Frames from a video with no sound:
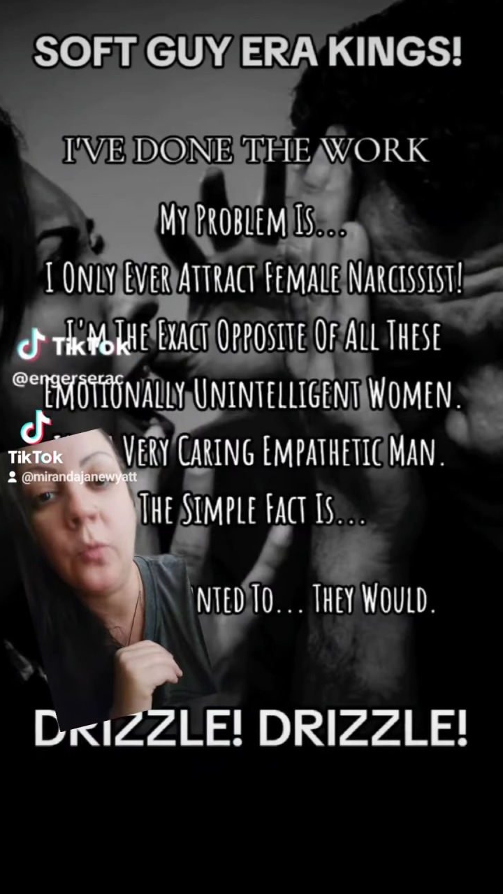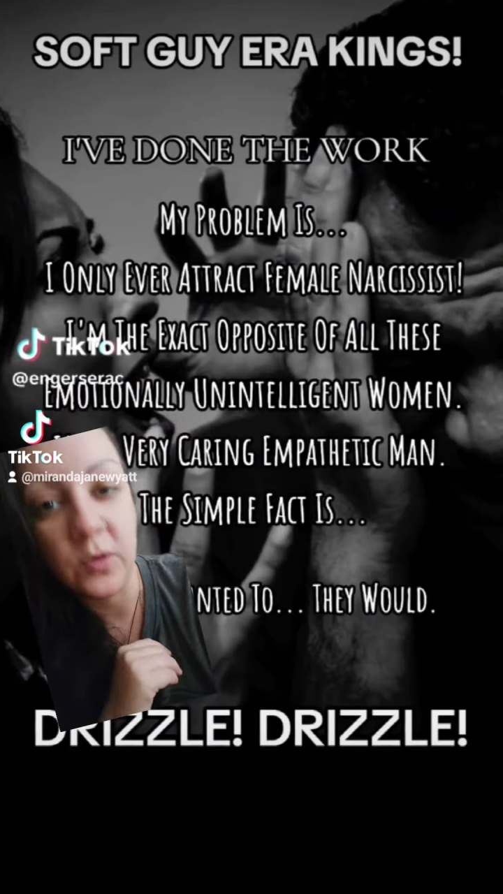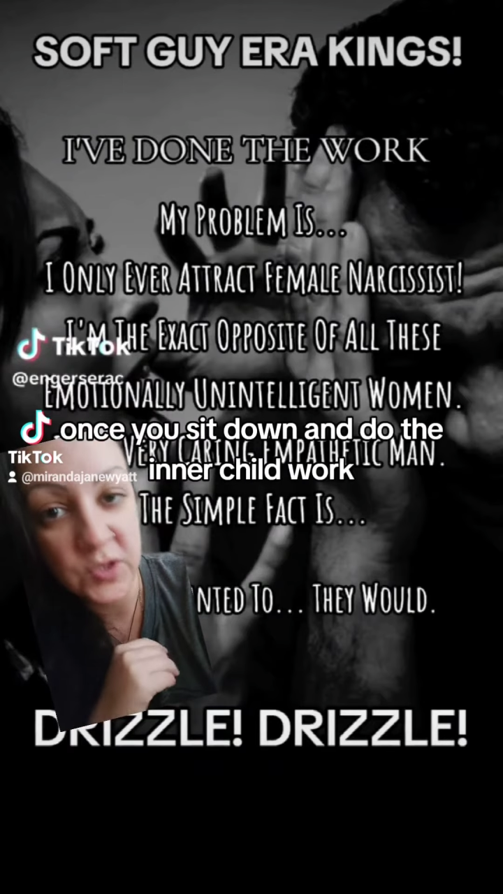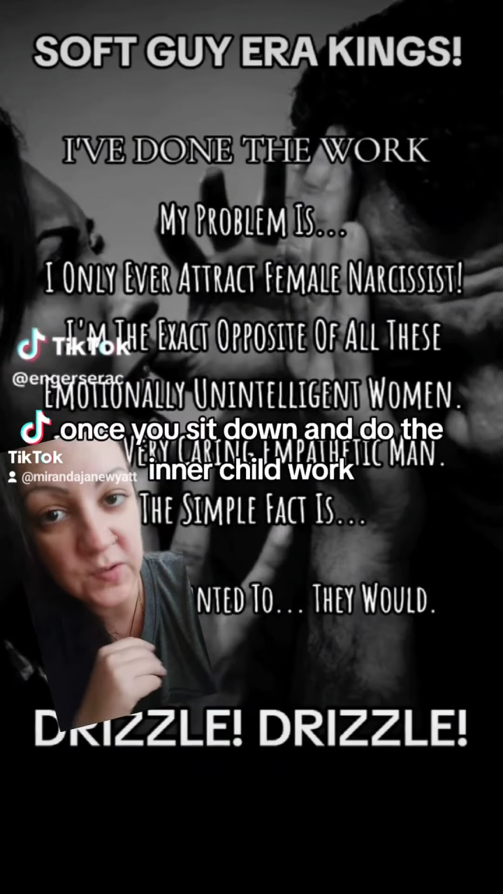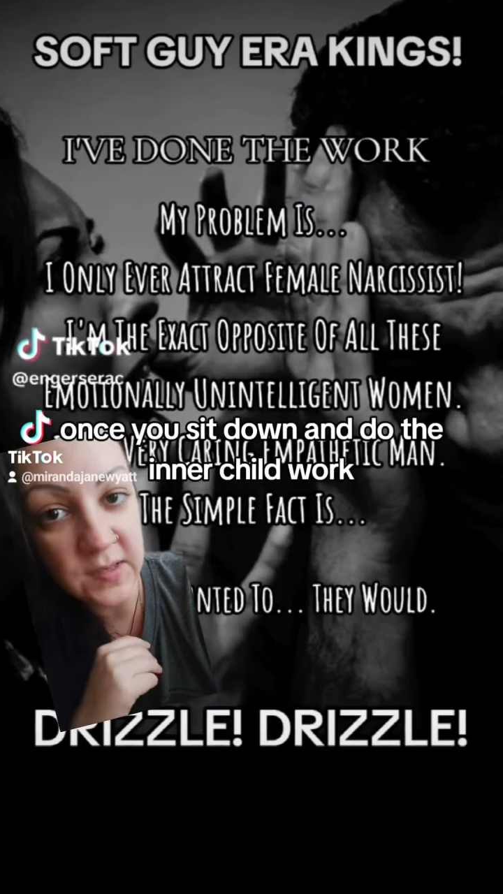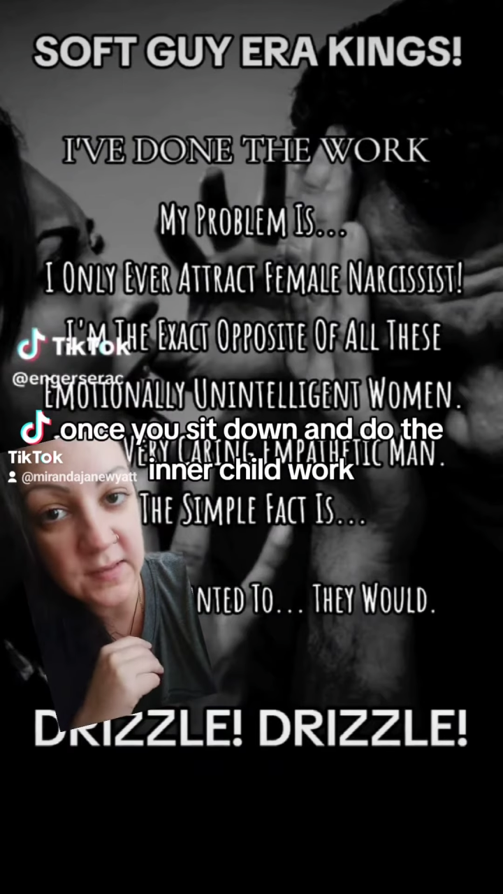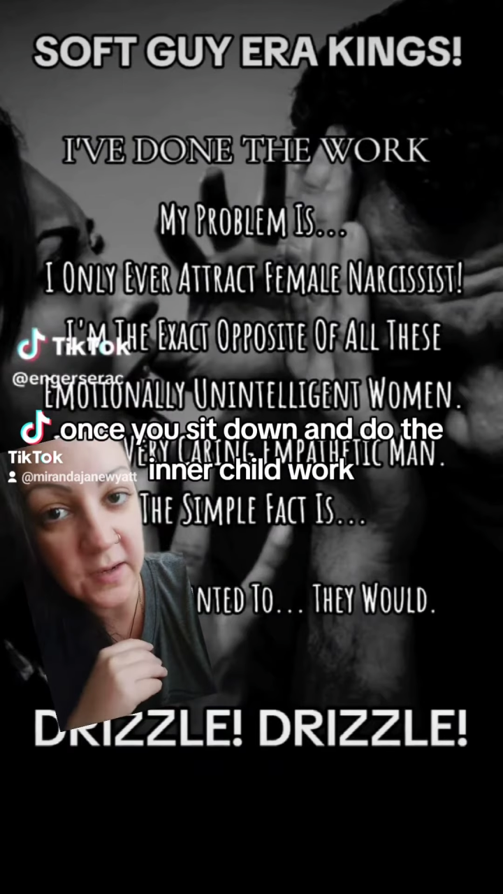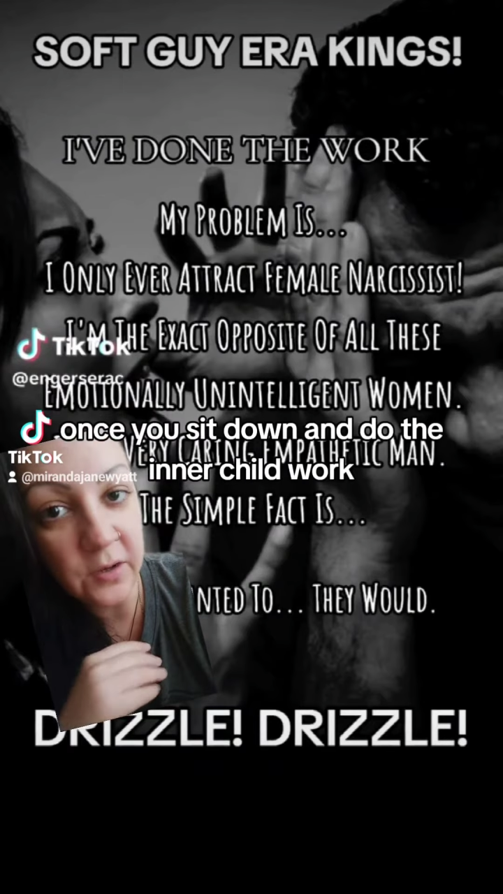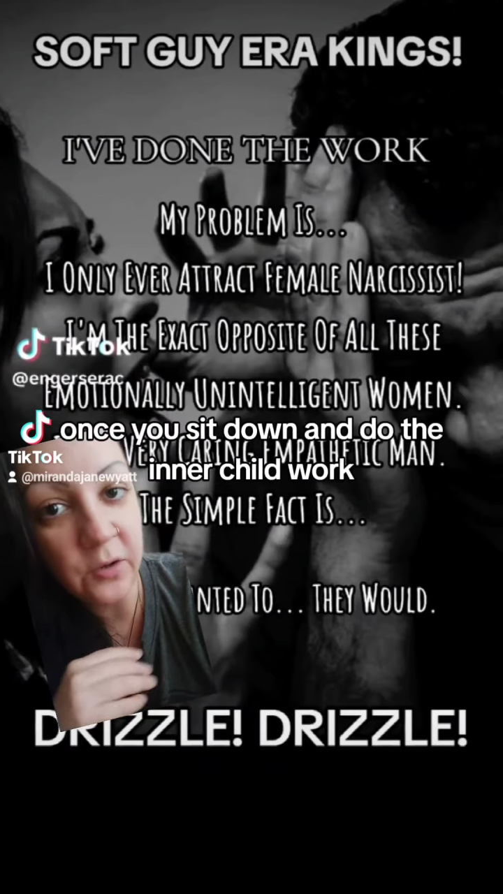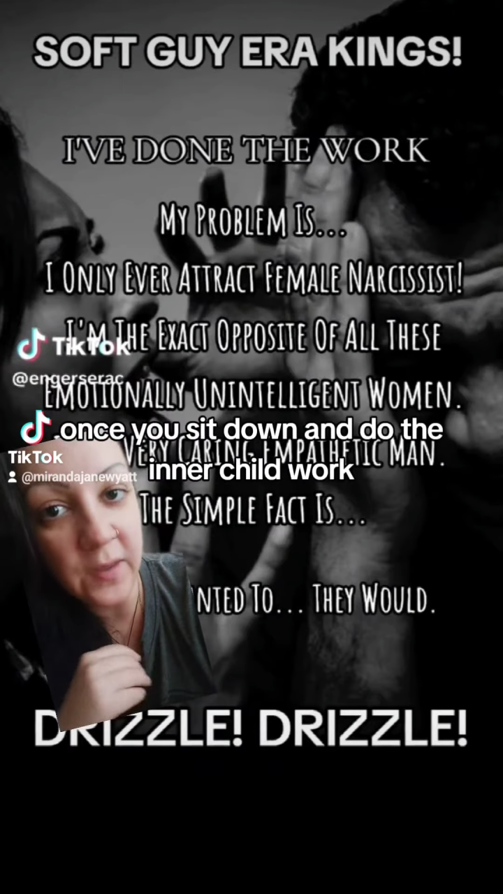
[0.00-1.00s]
Once you sit
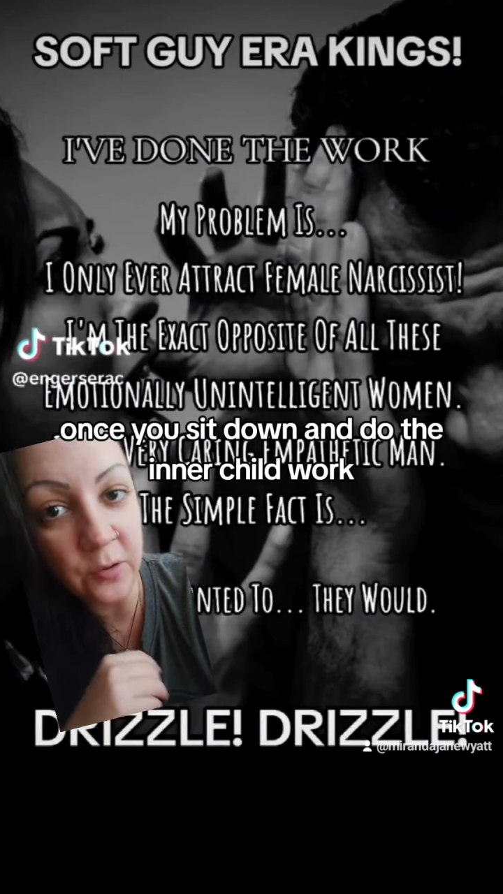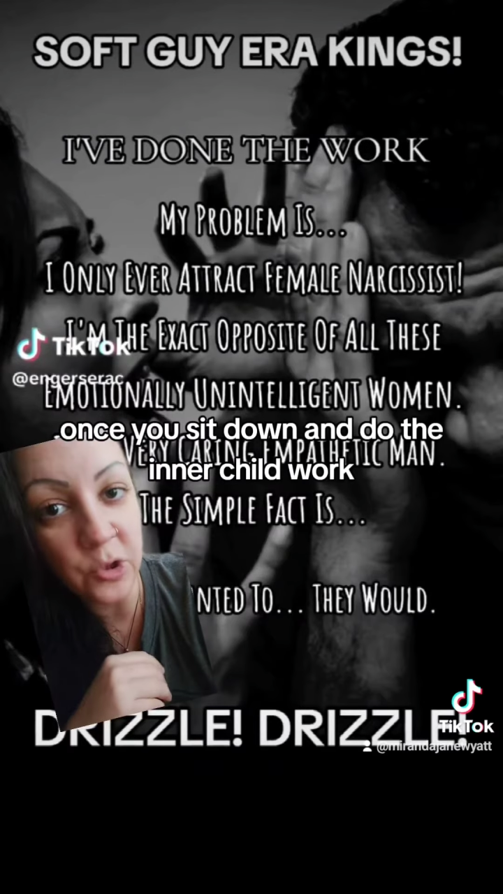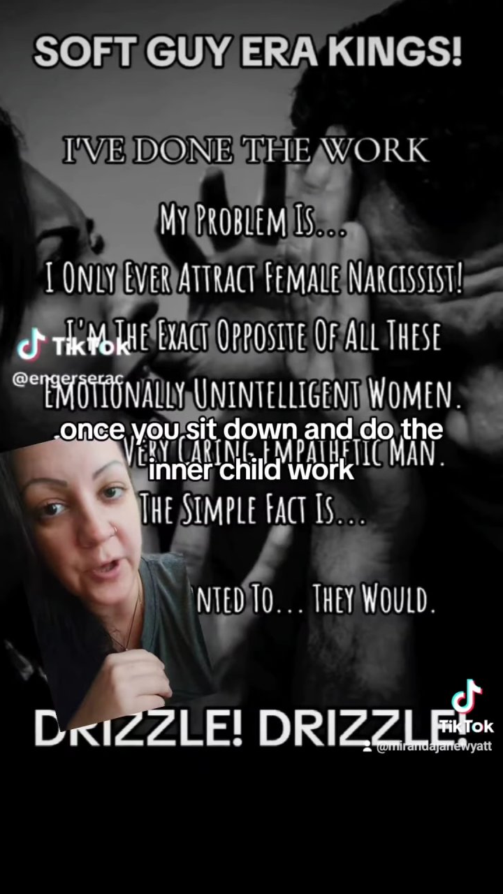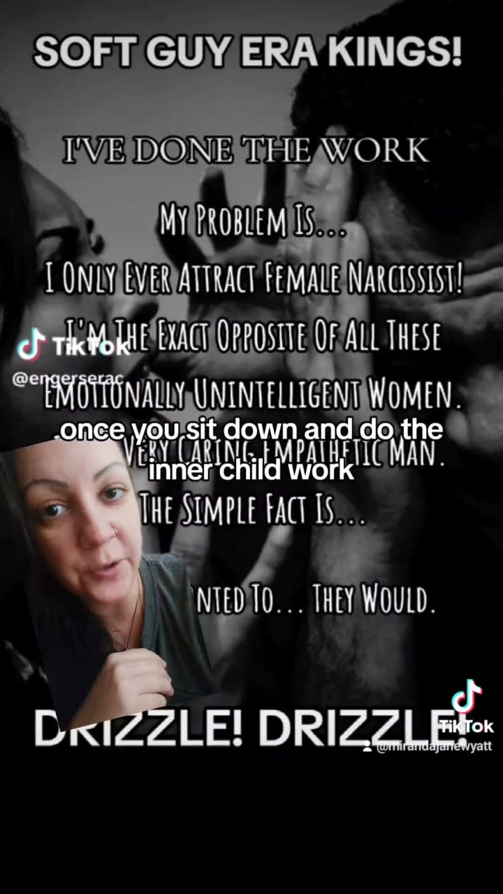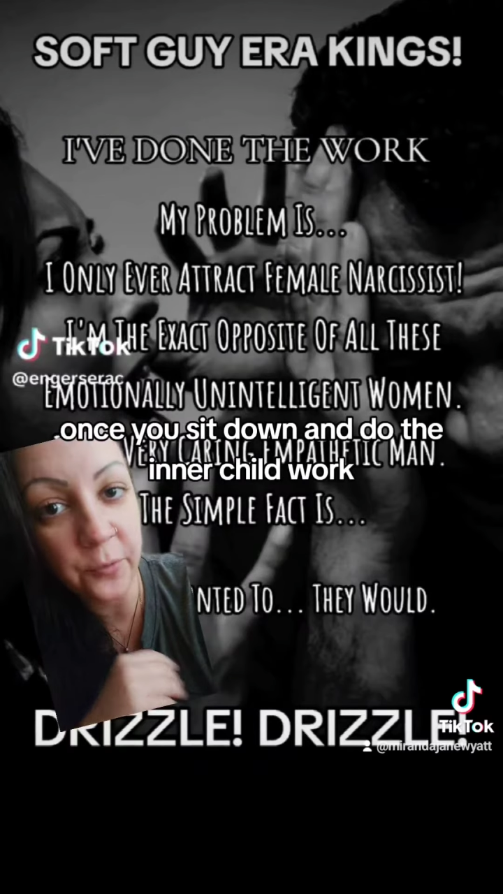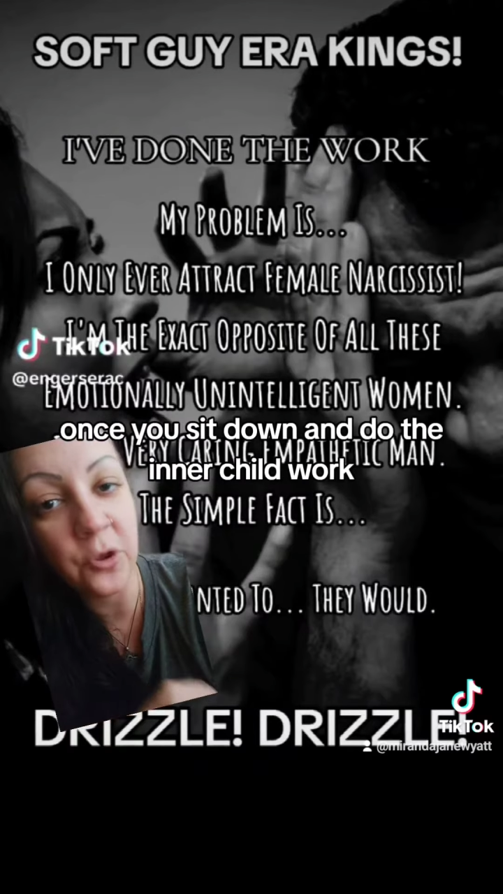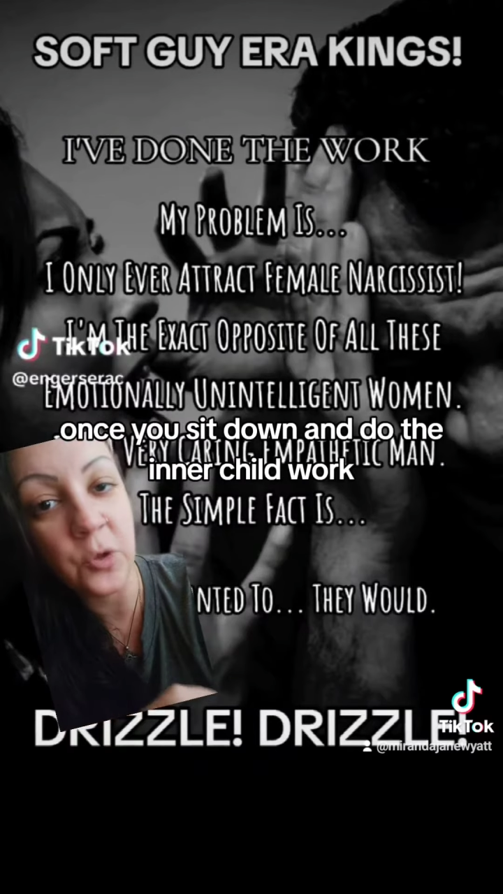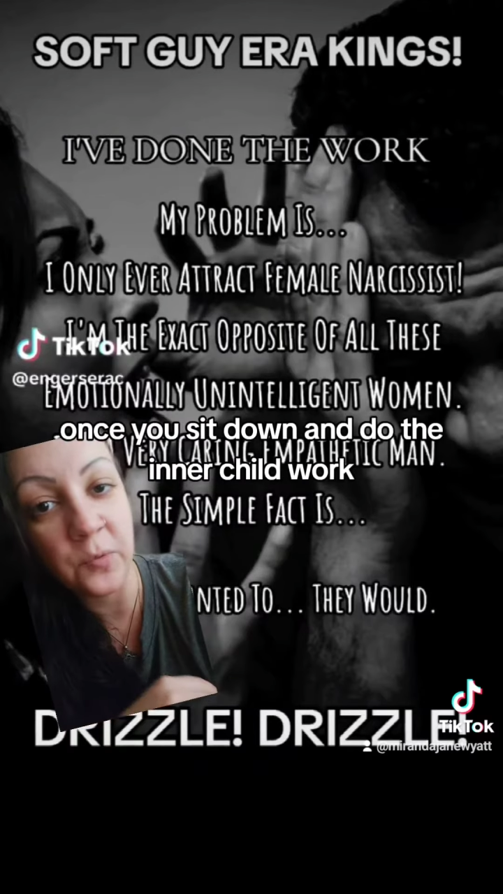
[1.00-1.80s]
down and do the inner child work,